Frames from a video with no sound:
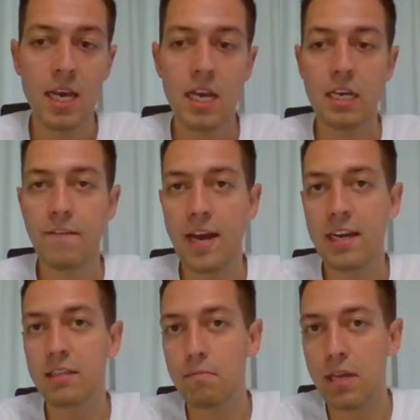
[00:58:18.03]
In
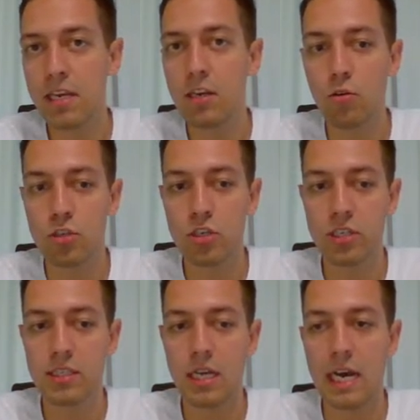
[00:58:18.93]
fact, many
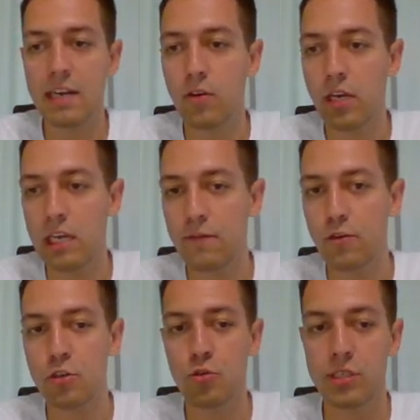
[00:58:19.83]
coaches advocate for
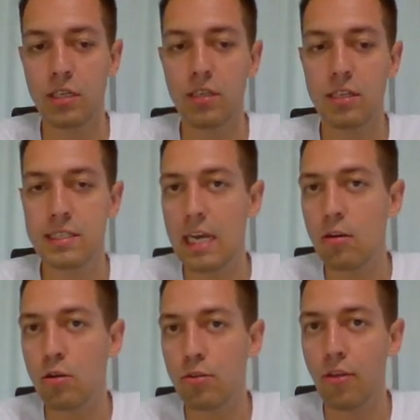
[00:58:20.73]
choosing the second,